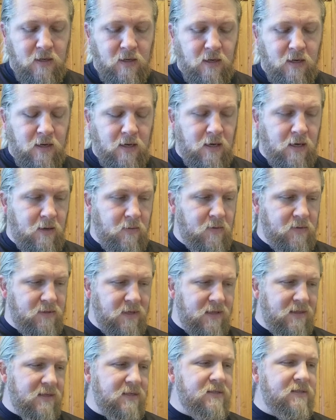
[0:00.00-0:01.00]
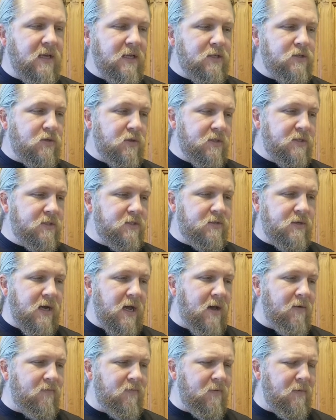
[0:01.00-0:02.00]
There's like the Sentry
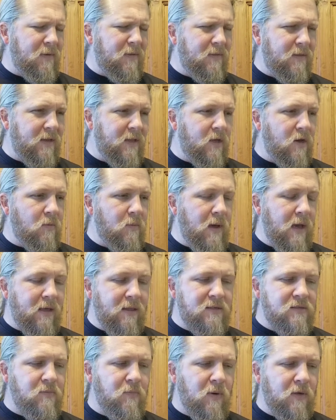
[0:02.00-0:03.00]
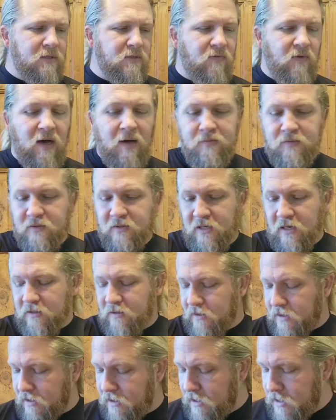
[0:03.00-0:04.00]
strap from Neomag. There's a bunch of options out
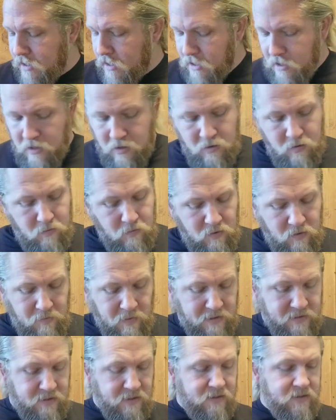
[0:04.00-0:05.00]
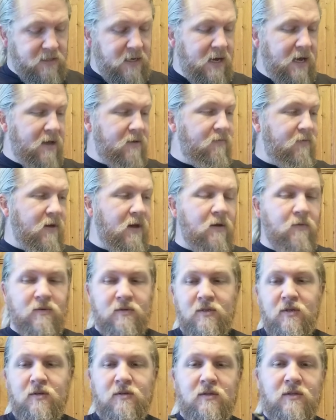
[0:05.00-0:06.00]
there. One of the best things I found was
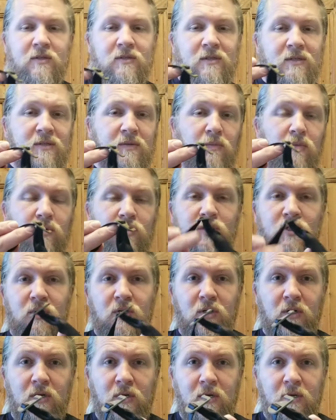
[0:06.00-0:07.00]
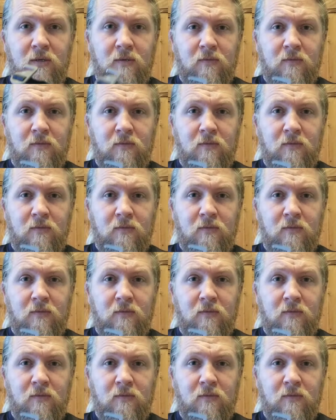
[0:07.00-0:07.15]
using just a simple G-hook.